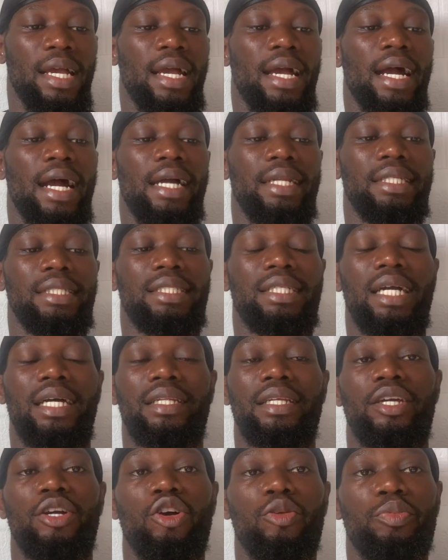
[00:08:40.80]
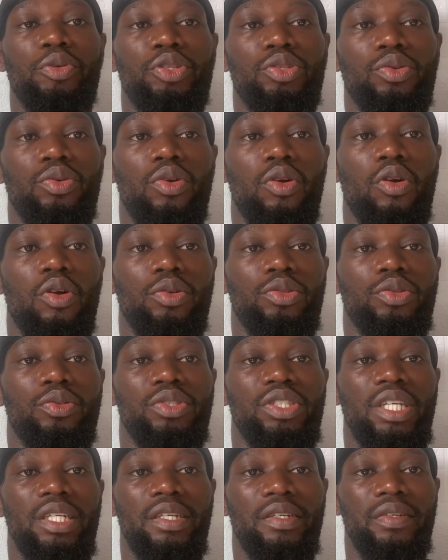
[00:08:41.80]
And it can help you to also
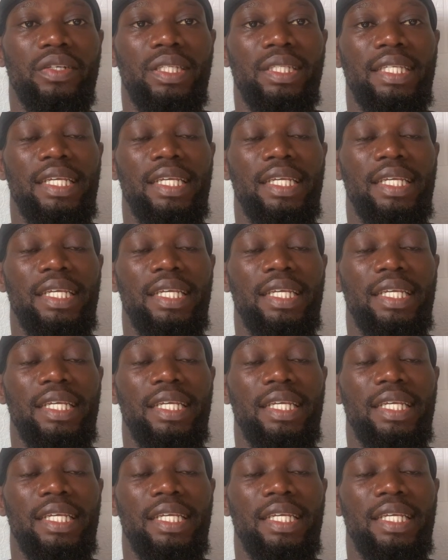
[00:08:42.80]
generate